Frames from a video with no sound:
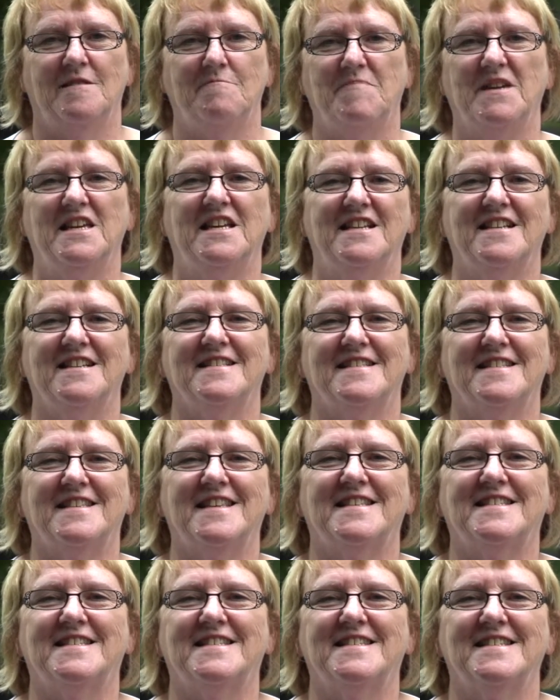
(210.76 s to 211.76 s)
being
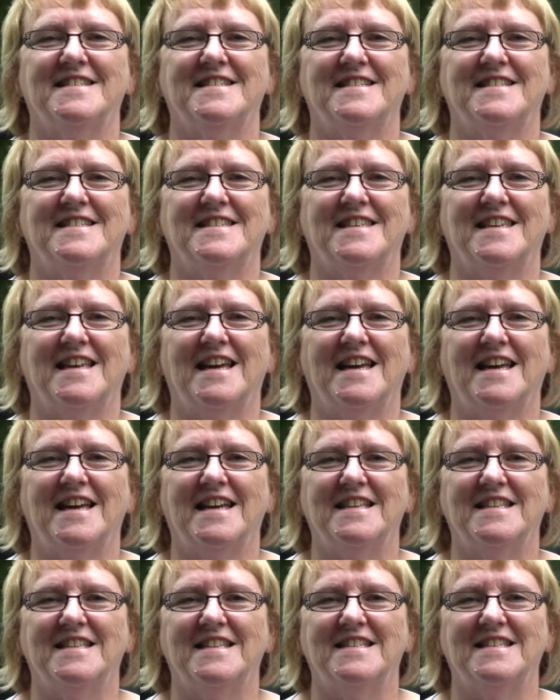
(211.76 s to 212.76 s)
consistent,
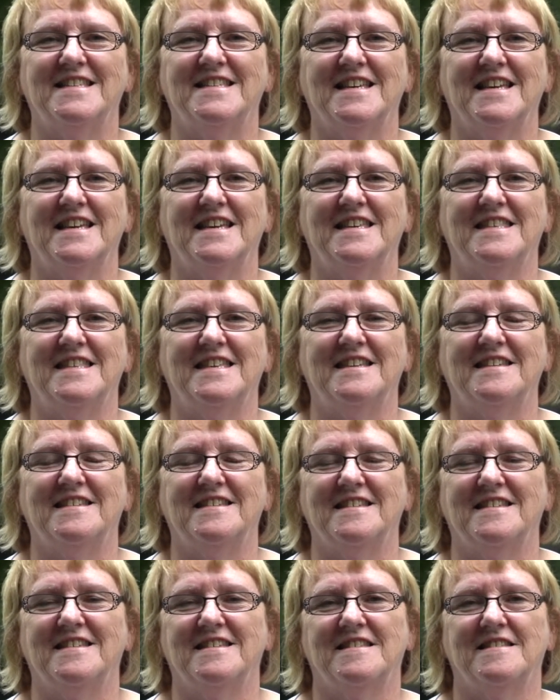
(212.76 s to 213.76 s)
and the
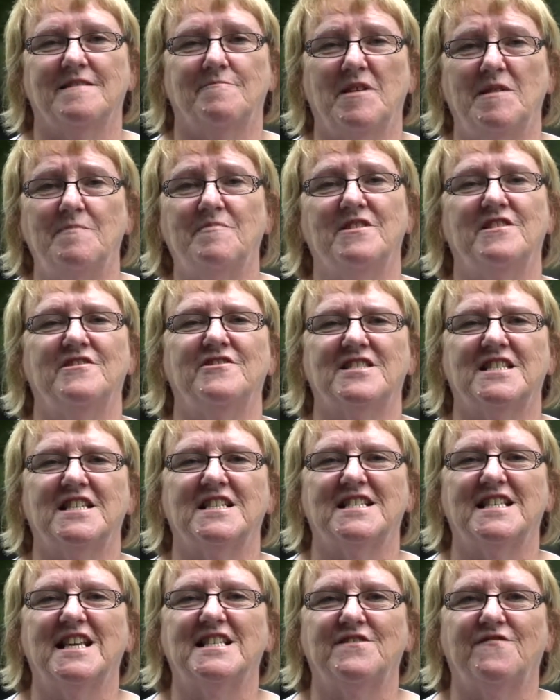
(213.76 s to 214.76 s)
people that are
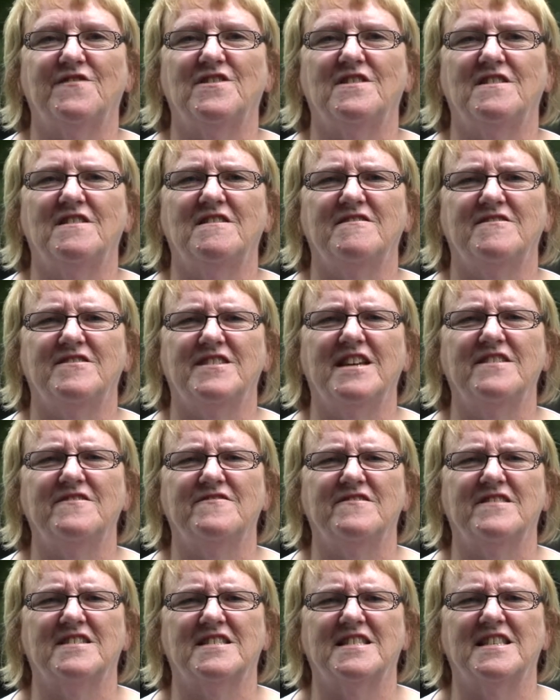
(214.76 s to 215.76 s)
successful don't.